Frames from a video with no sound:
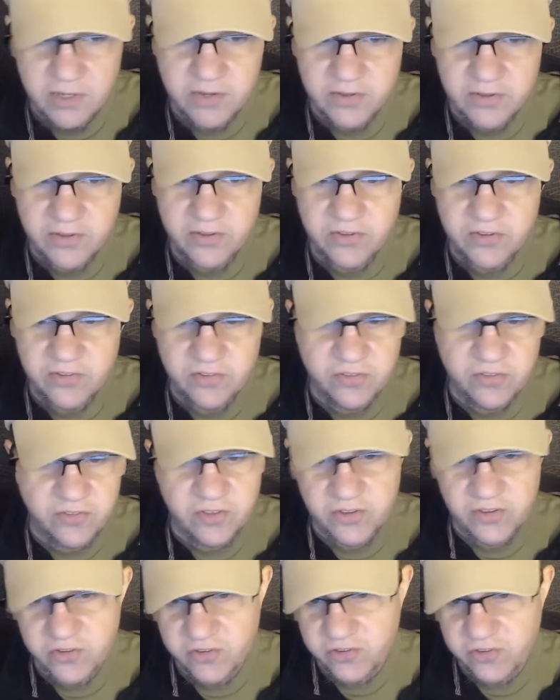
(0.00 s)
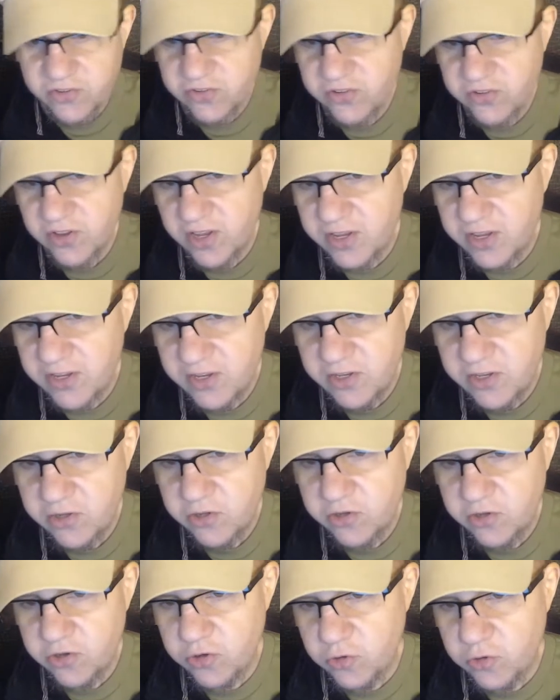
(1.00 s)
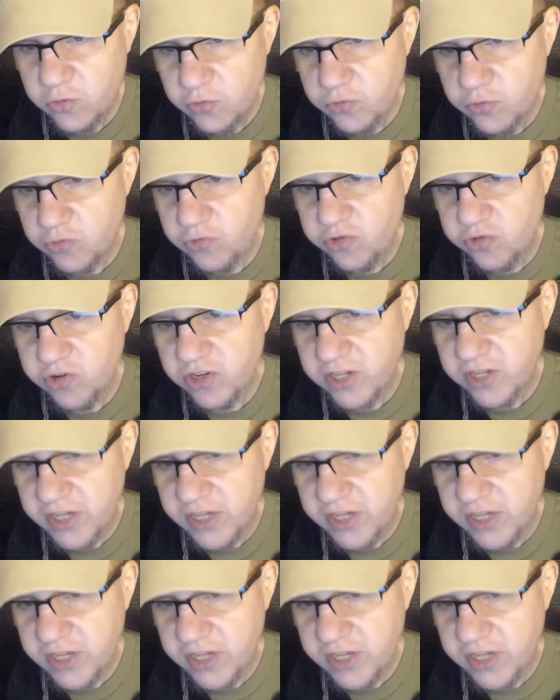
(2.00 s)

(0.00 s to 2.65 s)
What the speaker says: because this is a huge